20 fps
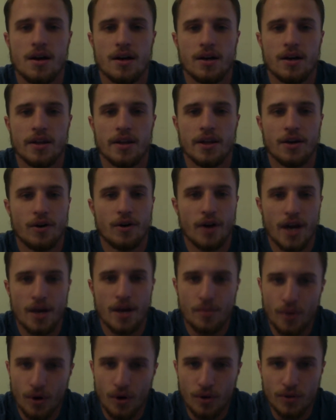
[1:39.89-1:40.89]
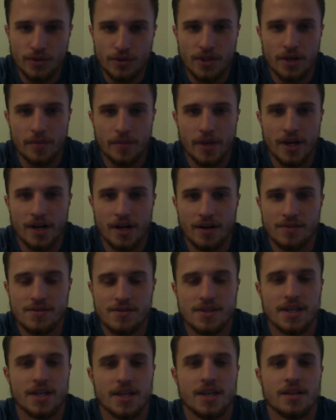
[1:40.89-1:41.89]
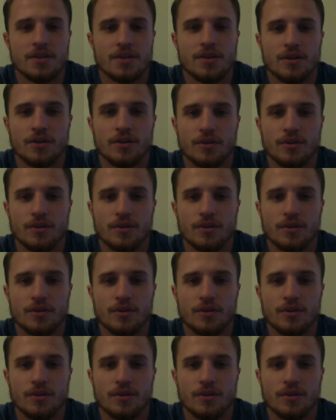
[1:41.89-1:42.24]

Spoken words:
they all had polls coming out saying,